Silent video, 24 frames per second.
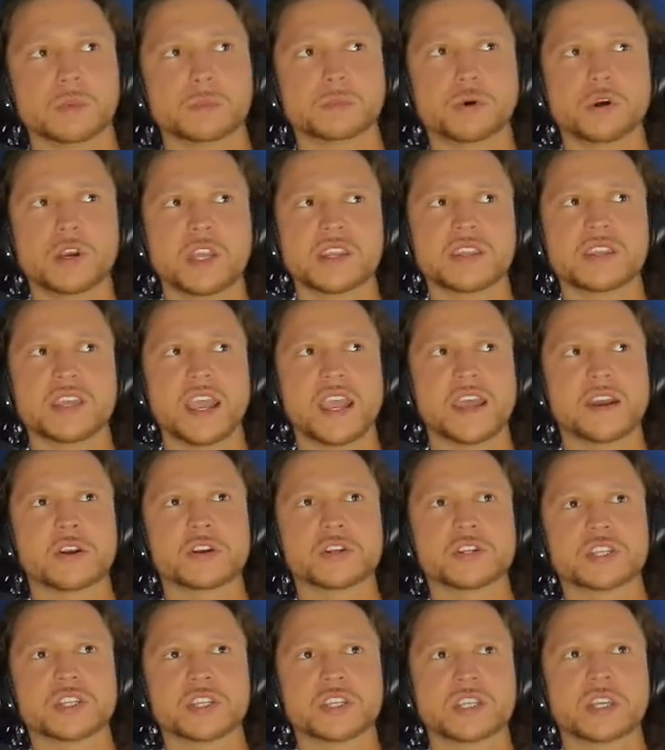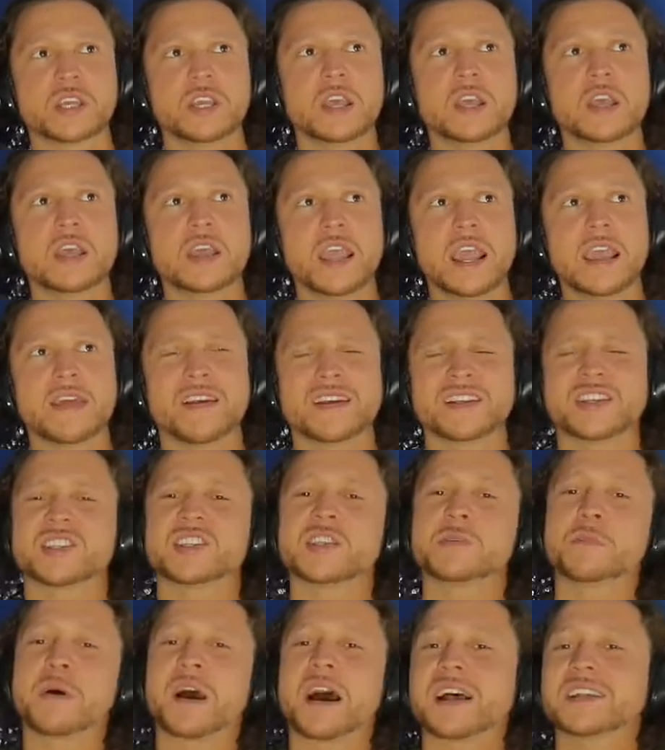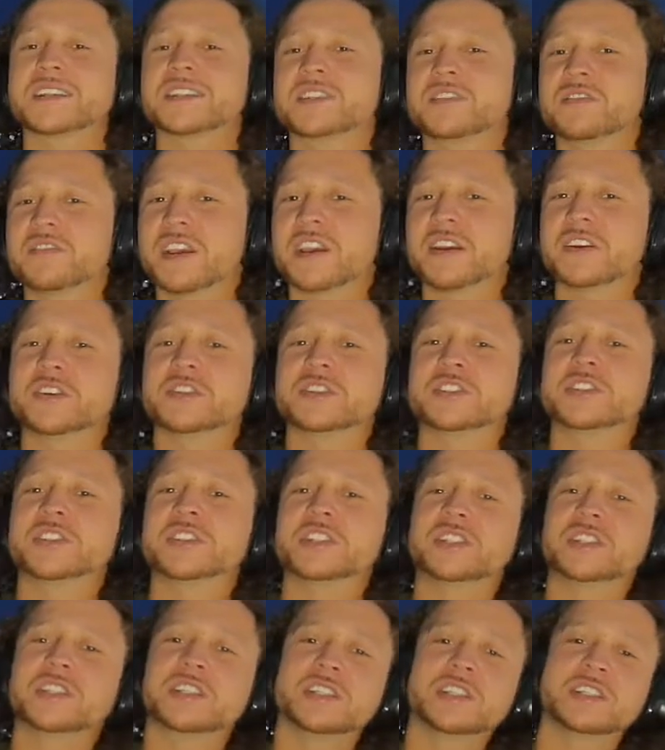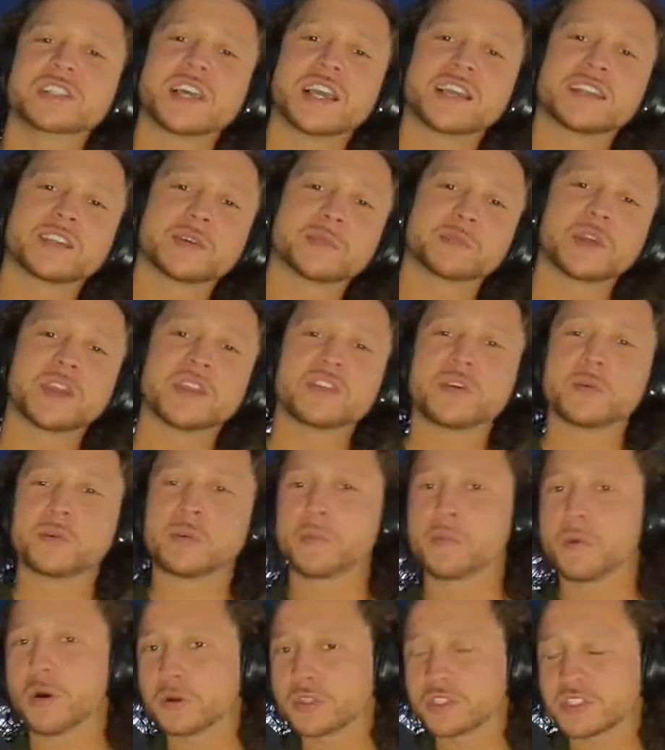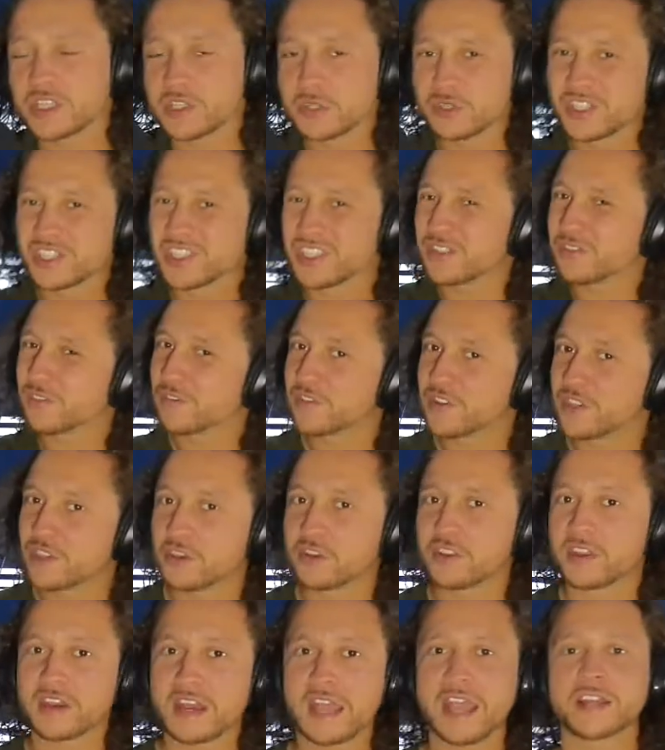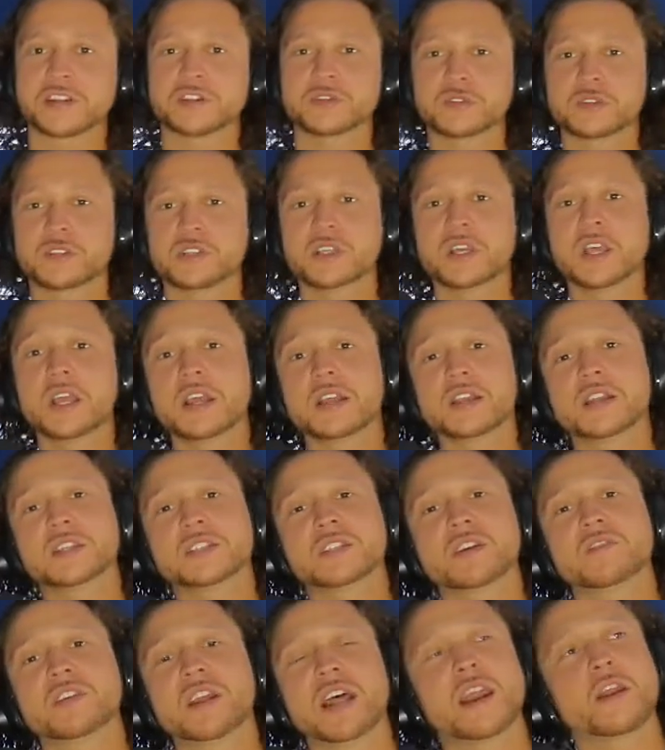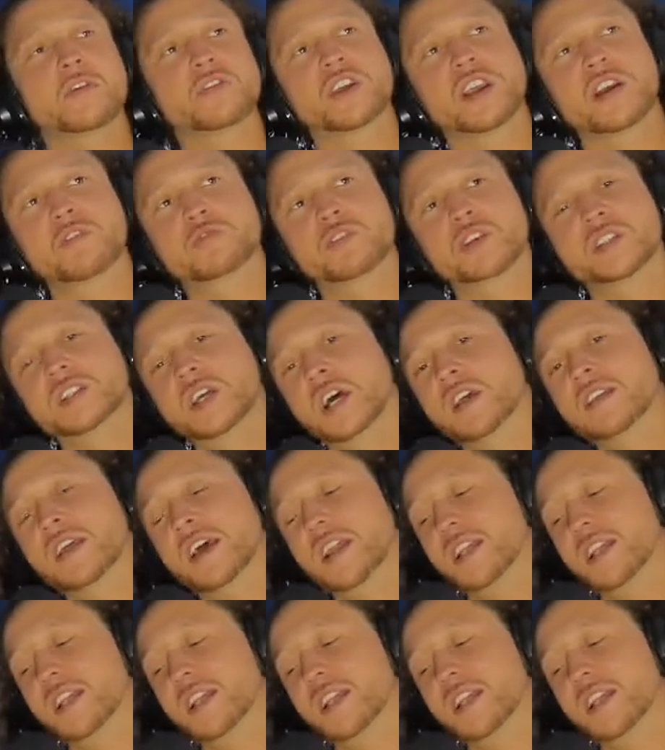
putting the energy and like just the positive energy, like in the promotion that you can just feel the naturalness of it. I don't think I've really done that